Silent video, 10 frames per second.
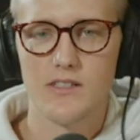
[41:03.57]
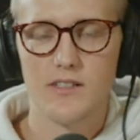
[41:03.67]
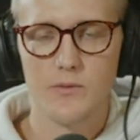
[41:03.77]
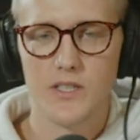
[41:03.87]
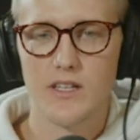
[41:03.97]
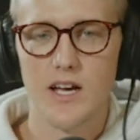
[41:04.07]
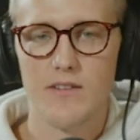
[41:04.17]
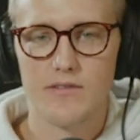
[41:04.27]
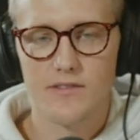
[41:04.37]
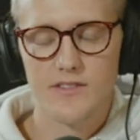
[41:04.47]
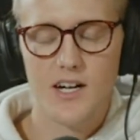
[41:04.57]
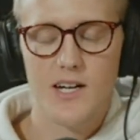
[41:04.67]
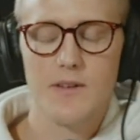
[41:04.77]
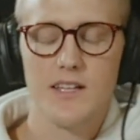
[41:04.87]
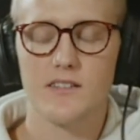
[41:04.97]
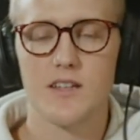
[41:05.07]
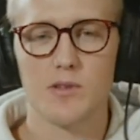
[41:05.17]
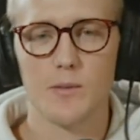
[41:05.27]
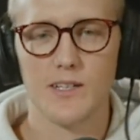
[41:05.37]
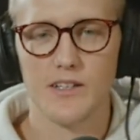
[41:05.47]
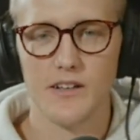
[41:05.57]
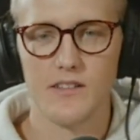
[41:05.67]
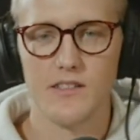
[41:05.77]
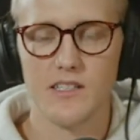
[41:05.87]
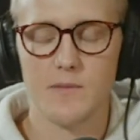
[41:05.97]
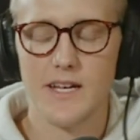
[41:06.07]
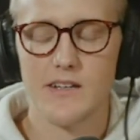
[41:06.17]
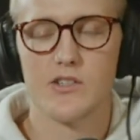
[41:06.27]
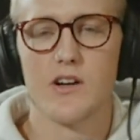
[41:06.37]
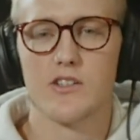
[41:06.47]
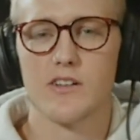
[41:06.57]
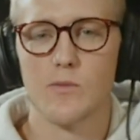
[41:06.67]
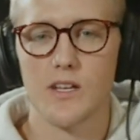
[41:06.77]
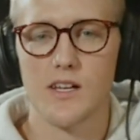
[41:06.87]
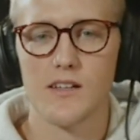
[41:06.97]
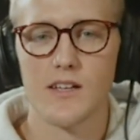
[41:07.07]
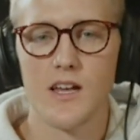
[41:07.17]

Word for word: in real life, talking about like supplement goods and demand destruction and whatnot.